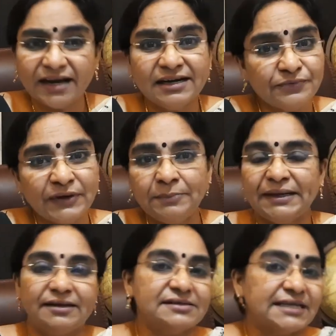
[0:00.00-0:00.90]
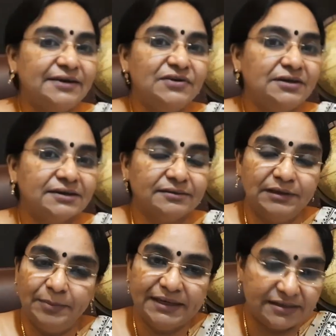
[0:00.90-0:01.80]
different methods. I
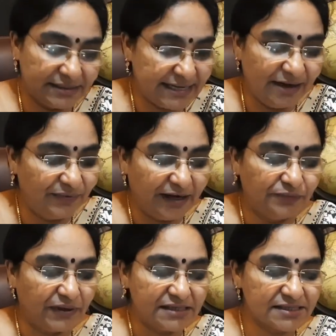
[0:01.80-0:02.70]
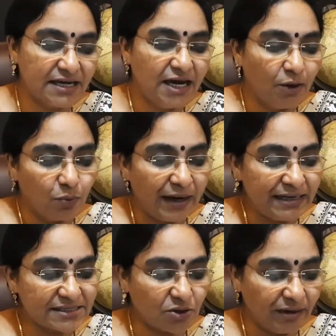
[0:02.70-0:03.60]
will tell very fast. One
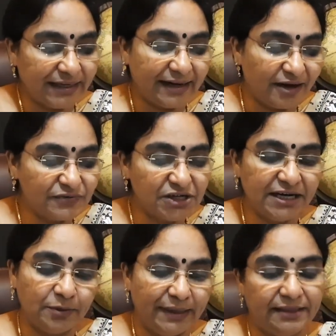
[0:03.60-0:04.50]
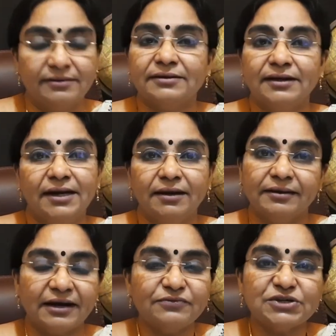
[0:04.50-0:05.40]
is called graph sheet method.
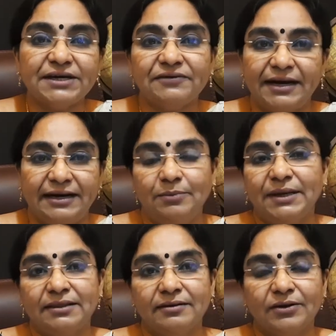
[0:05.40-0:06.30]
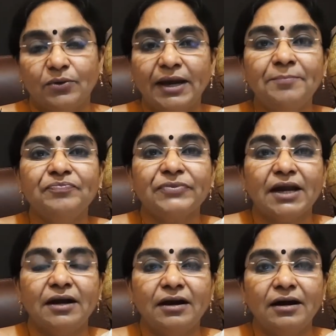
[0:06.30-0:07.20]
Graph sheet writing method. Okay,
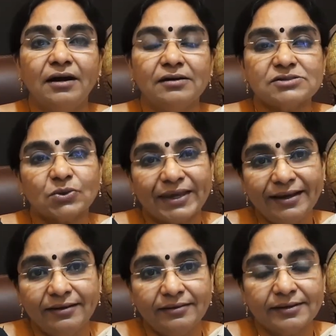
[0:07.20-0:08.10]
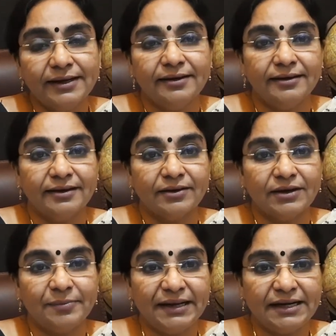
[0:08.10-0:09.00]
so here
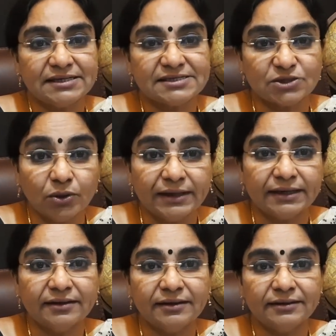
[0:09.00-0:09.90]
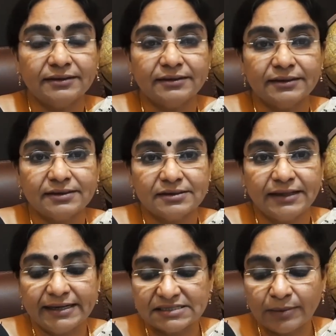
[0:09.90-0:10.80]
it is good
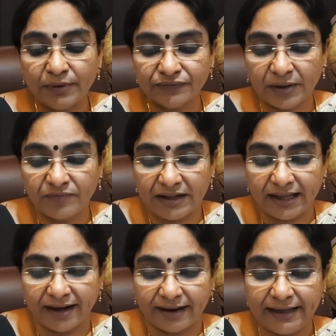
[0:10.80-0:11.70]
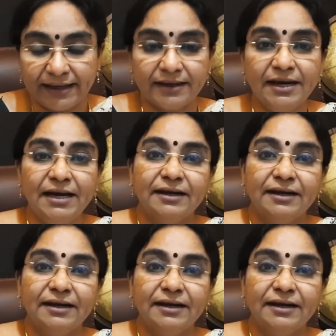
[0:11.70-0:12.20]
that some of them, when they are writing,